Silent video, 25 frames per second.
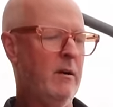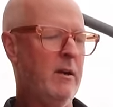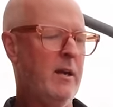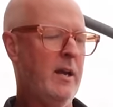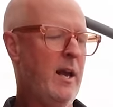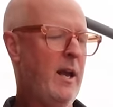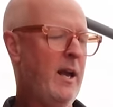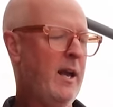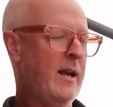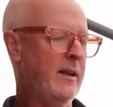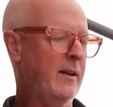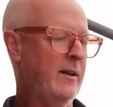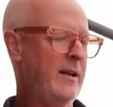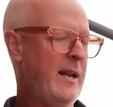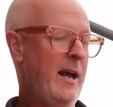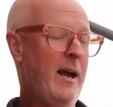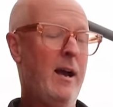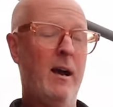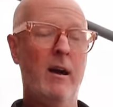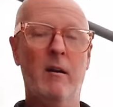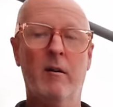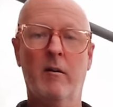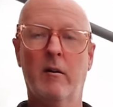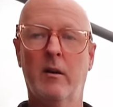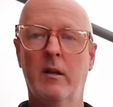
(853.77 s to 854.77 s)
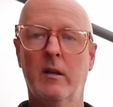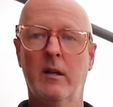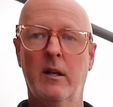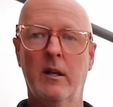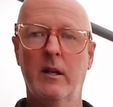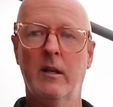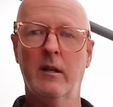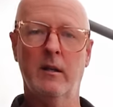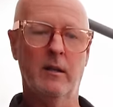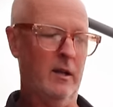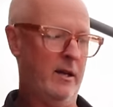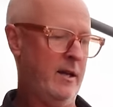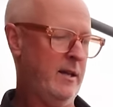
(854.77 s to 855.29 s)
Okay, now,
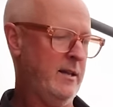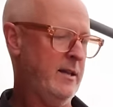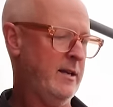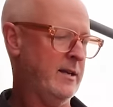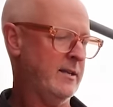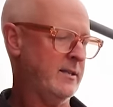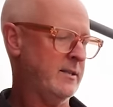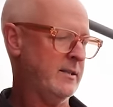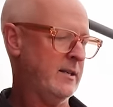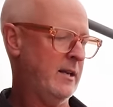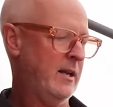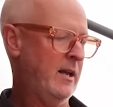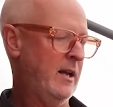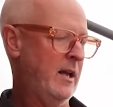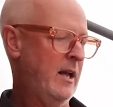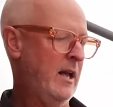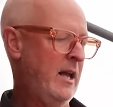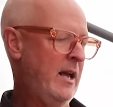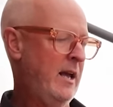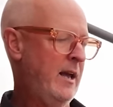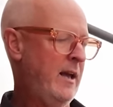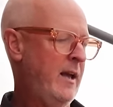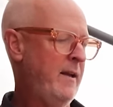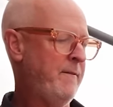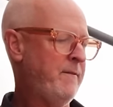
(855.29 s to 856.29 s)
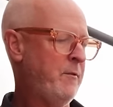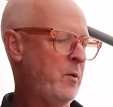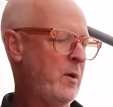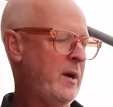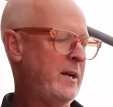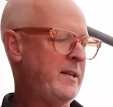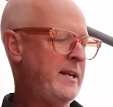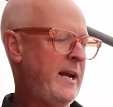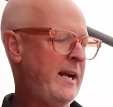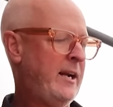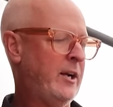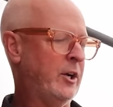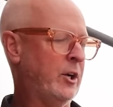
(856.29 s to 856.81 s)
look at this. If
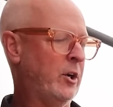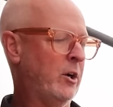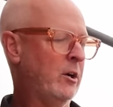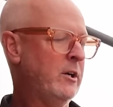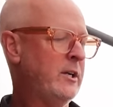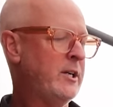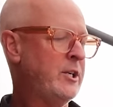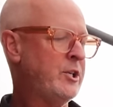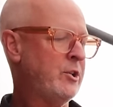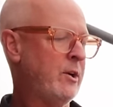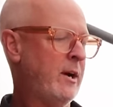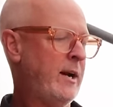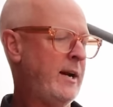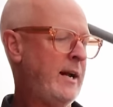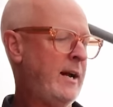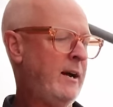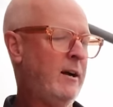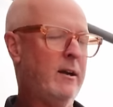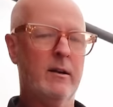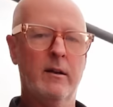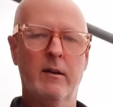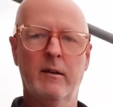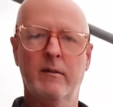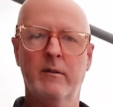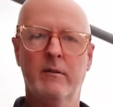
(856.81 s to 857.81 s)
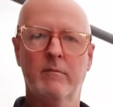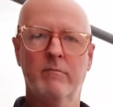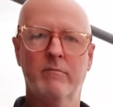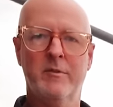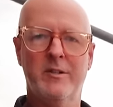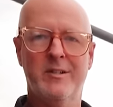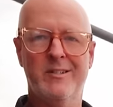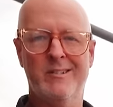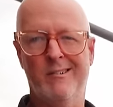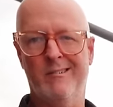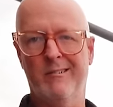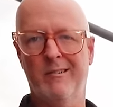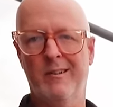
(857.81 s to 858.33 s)
one's taking an early train out,
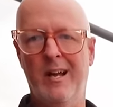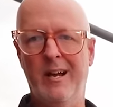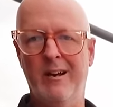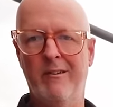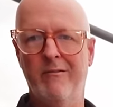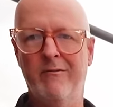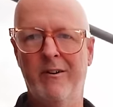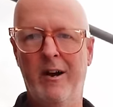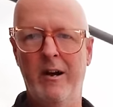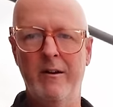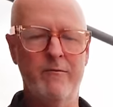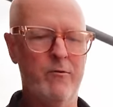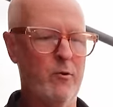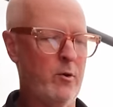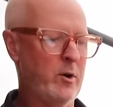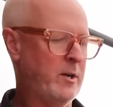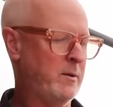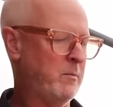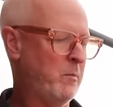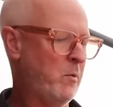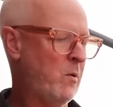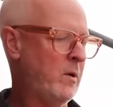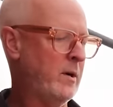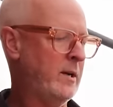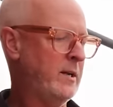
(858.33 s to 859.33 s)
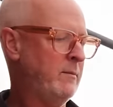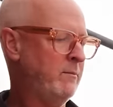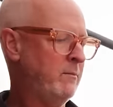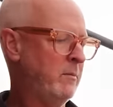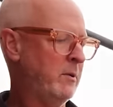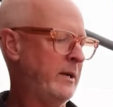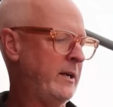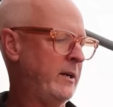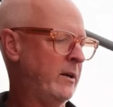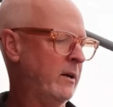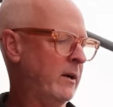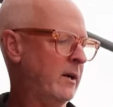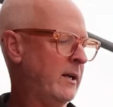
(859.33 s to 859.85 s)
like 5.40 in the morning,
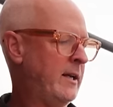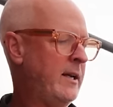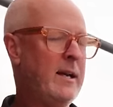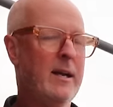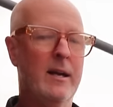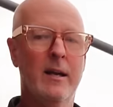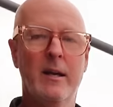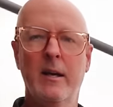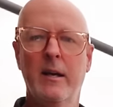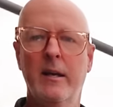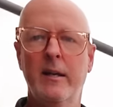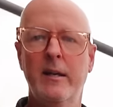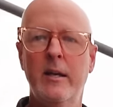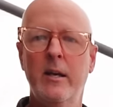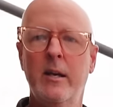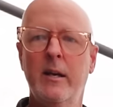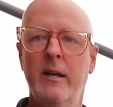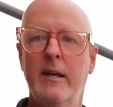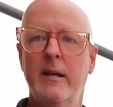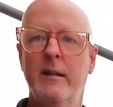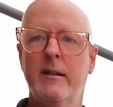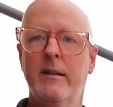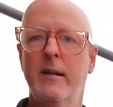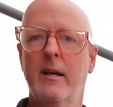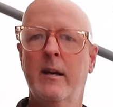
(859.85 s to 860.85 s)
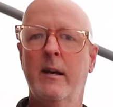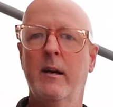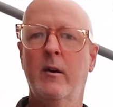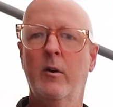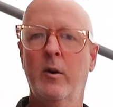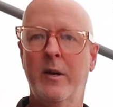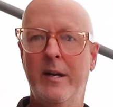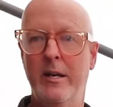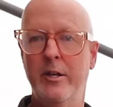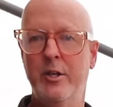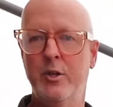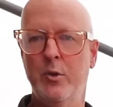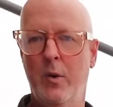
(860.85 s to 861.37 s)
pretty early, you can get there
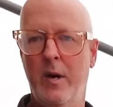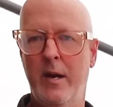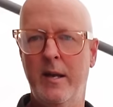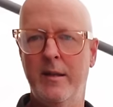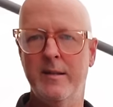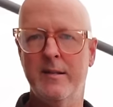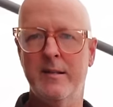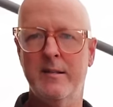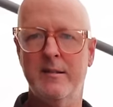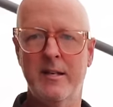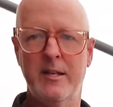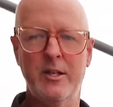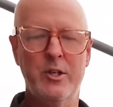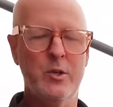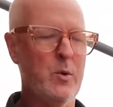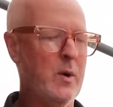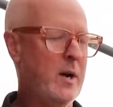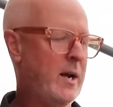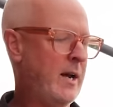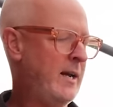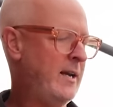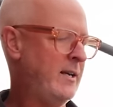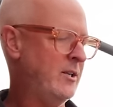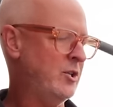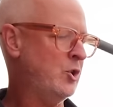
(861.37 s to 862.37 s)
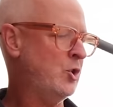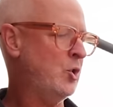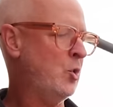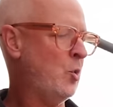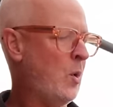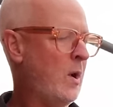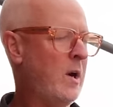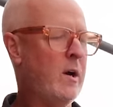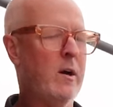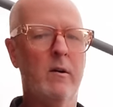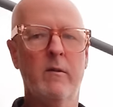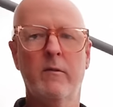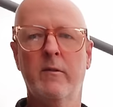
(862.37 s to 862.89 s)
each way, this is each way, is
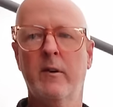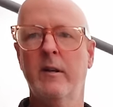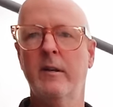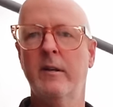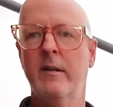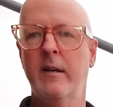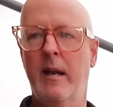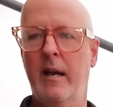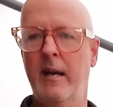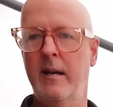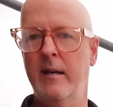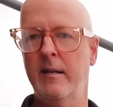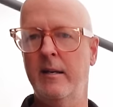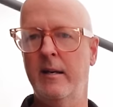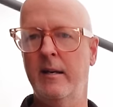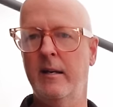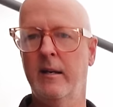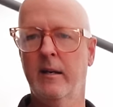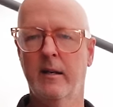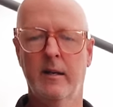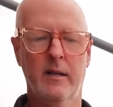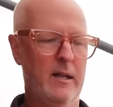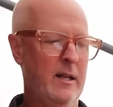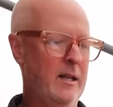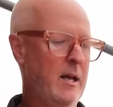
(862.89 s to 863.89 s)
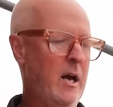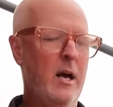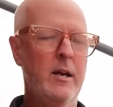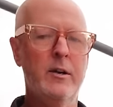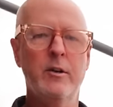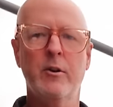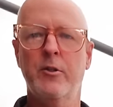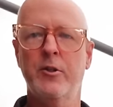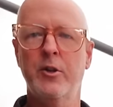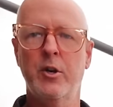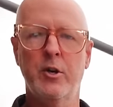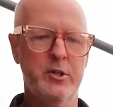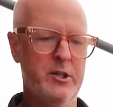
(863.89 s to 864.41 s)
12.90,
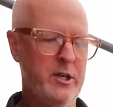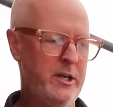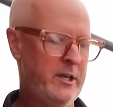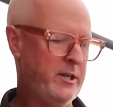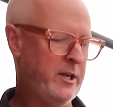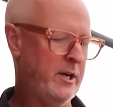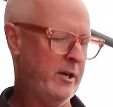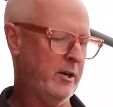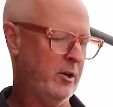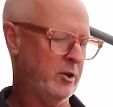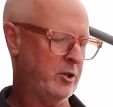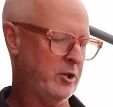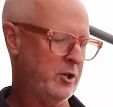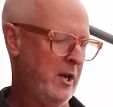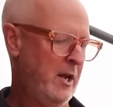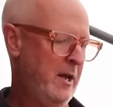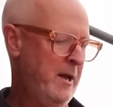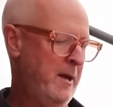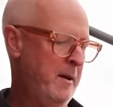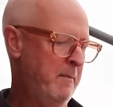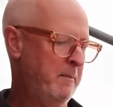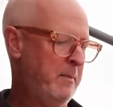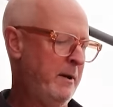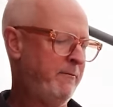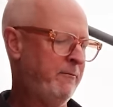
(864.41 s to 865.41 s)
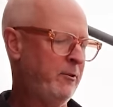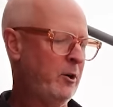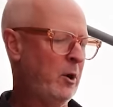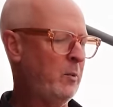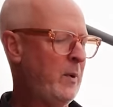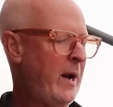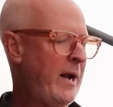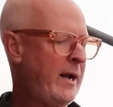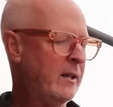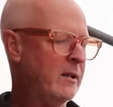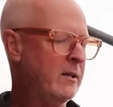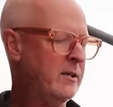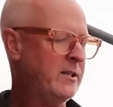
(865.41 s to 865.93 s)
under 13 euros. But for a
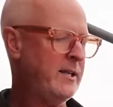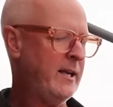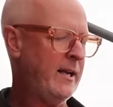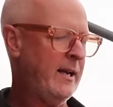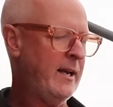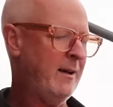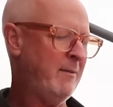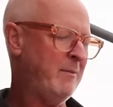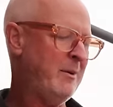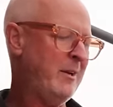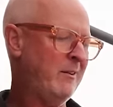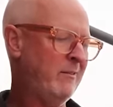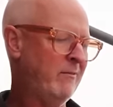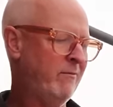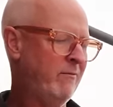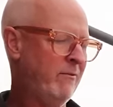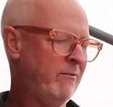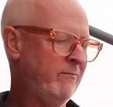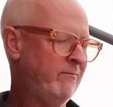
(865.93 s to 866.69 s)
regular ticket, I mean,